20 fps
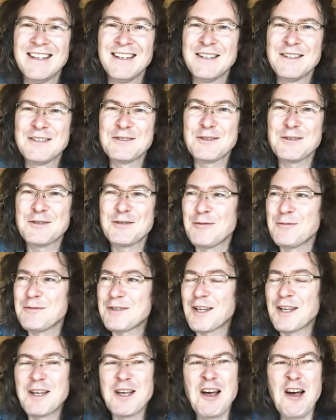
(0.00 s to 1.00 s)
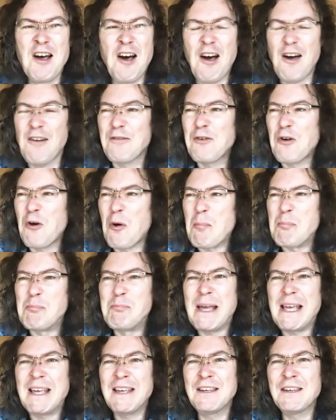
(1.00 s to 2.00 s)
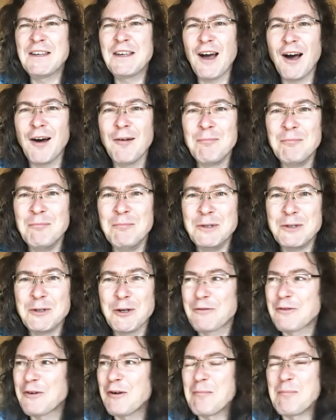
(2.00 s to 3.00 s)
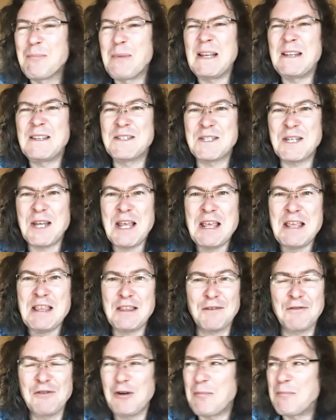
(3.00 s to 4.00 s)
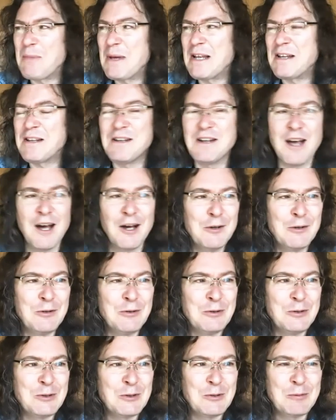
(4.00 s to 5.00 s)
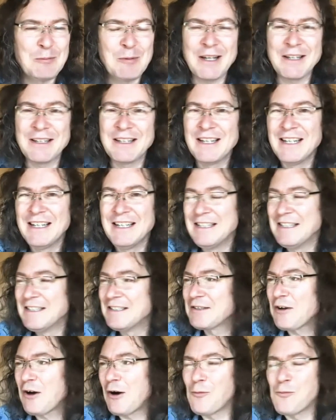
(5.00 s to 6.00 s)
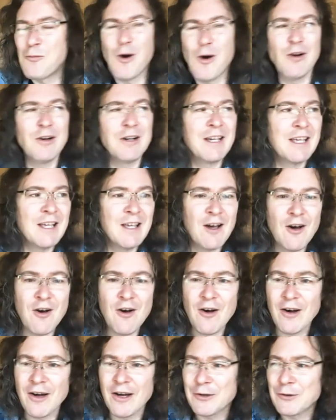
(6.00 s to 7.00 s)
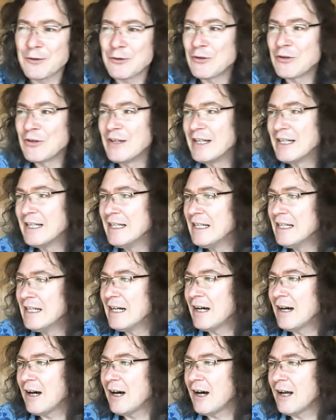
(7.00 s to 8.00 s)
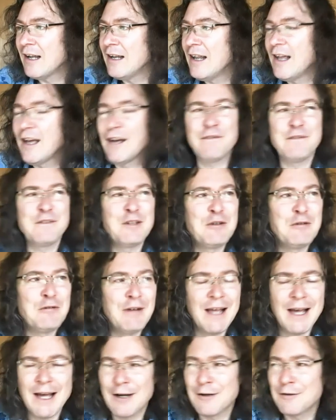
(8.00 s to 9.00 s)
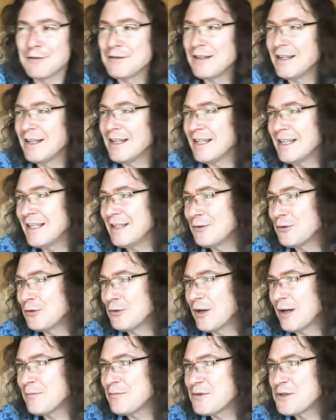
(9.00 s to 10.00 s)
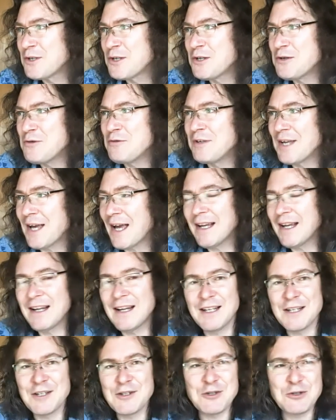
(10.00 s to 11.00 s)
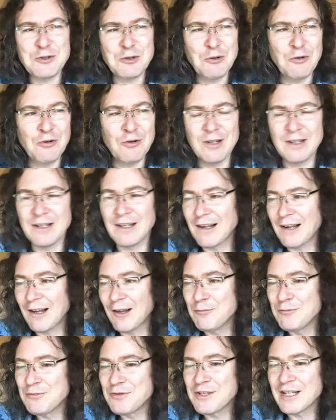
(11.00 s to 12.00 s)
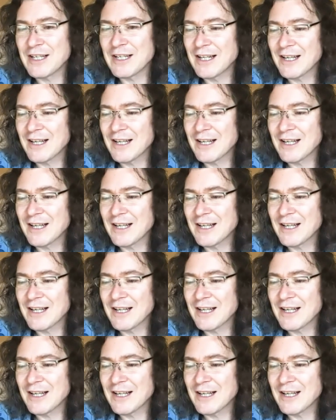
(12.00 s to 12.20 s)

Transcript: So someone would say, I've got big gums, or I've got big teeth, I've got big nose, or I've got a wonky eye, or I laugh too loudly, or I'm too gangly and tall and clumsy.